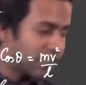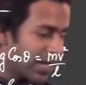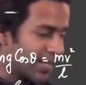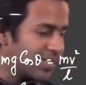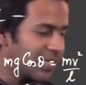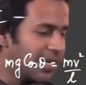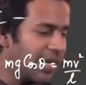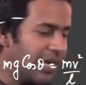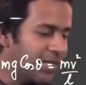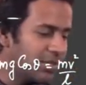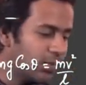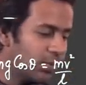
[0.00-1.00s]
for such a
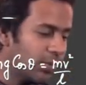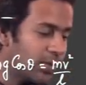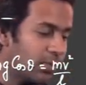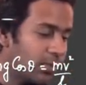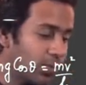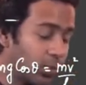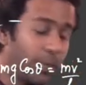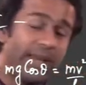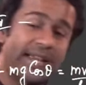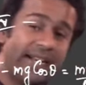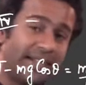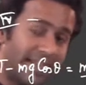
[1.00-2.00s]
case, what
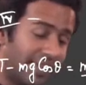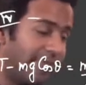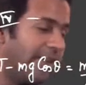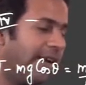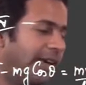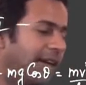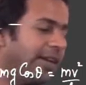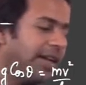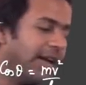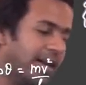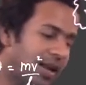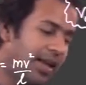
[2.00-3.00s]
we can definitely
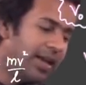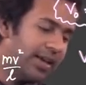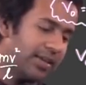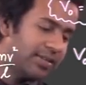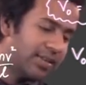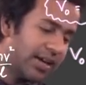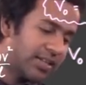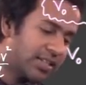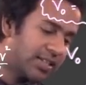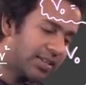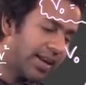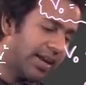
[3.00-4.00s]
tell is that
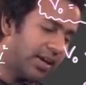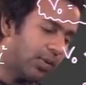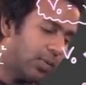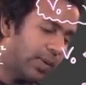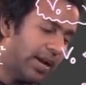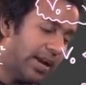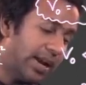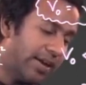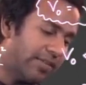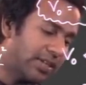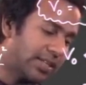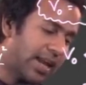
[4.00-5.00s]
string will
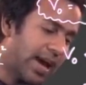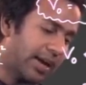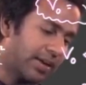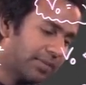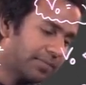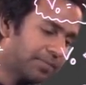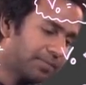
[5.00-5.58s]
never slack,